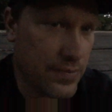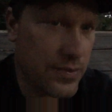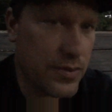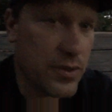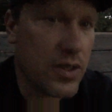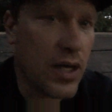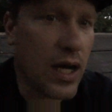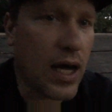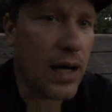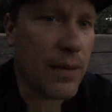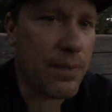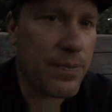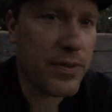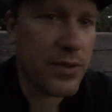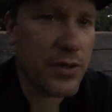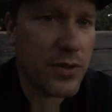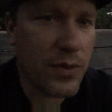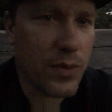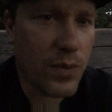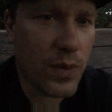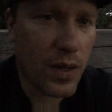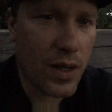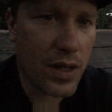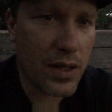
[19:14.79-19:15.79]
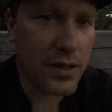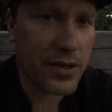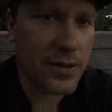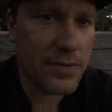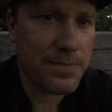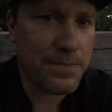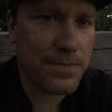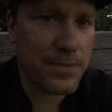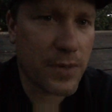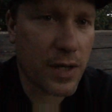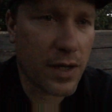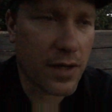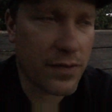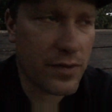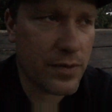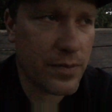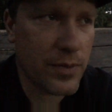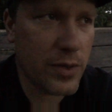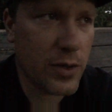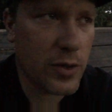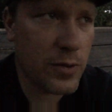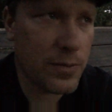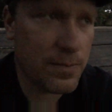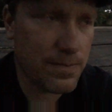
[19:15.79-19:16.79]
hop into the water off the
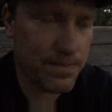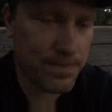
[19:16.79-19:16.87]
boat